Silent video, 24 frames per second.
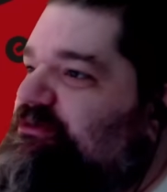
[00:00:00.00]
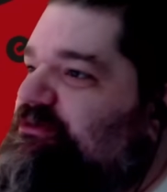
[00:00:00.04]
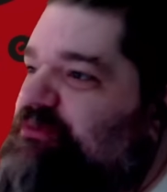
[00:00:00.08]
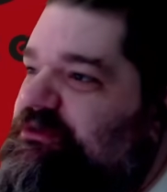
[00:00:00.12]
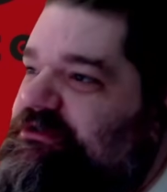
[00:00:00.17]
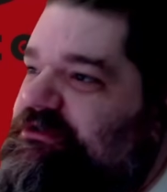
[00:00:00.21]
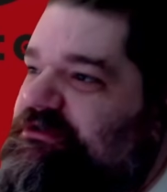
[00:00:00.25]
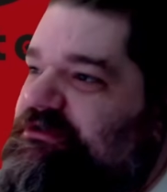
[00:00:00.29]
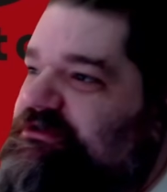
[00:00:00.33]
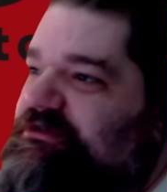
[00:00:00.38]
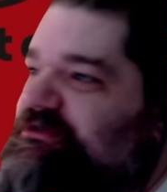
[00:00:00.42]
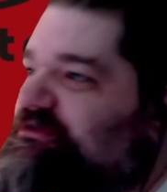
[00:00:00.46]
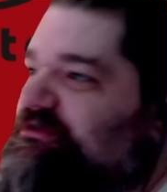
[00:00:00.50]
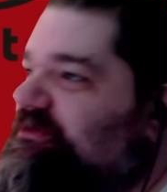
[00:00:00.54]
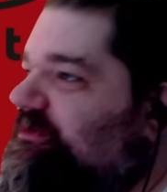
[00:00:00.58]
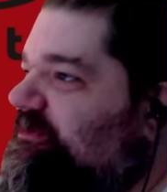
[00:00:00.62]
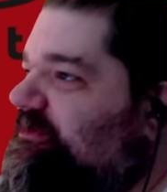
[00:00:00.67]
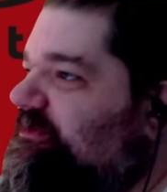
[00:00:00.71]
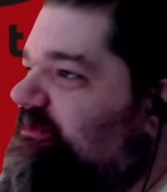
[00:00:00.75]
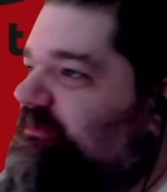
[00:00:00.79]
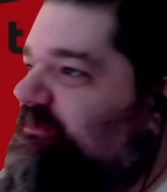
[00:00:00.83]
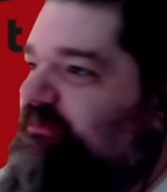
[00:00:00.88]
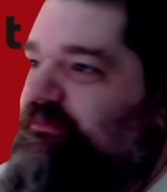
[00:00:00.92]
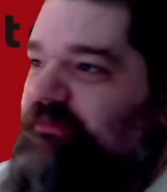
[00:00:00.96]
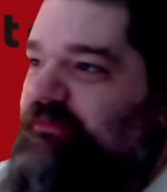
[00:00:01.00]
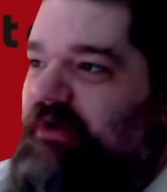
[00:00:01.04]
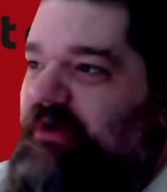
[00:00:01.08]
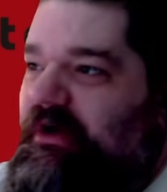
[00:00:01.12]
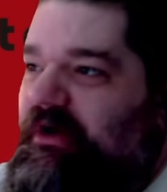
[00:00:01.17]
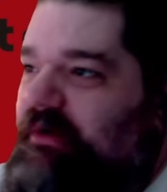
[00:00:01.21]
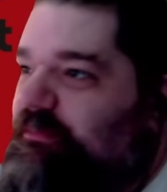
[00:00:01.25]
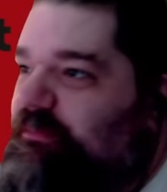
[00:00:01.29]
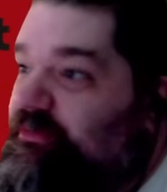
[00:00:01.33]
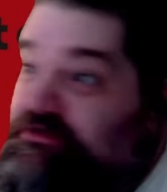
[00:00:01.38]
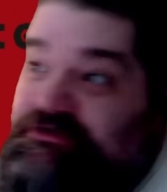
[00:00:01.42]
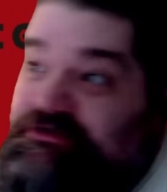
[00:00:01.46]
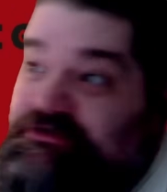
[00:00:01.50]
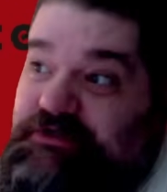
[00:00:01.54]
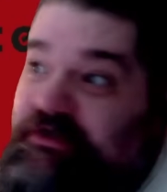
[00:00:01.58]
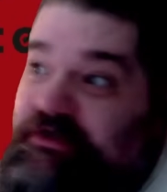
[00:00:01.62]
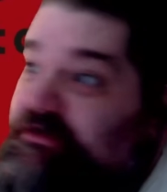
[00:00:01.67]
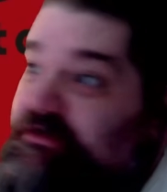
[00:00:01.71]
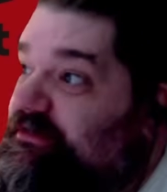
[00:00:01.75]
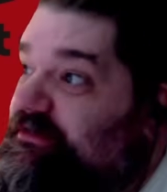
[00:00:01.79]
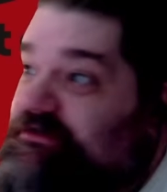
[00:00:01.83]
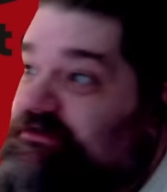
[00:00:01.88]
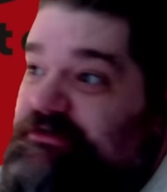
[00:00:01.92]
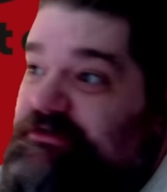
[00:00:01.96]
reaches a certain
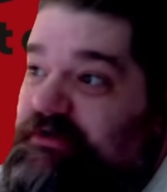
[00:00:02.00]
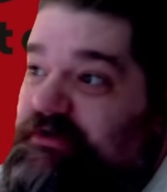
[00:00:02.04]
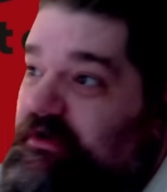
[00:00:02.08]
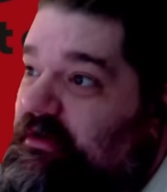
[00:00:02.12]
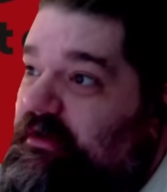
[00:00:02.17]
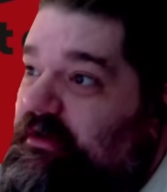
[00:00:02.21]
percentage,